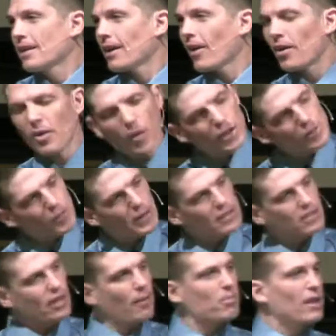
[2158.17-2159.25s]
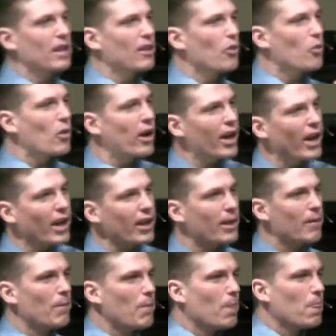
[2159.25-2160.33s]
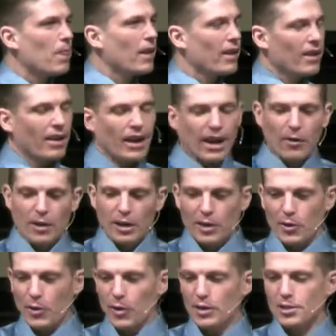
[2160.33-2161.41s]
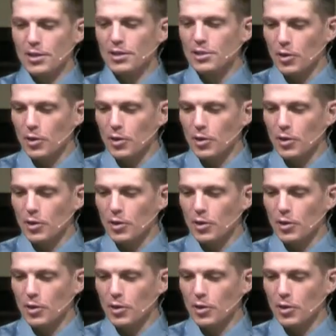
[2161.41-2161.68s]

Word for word: I've always been something in the way. I want to encourage you.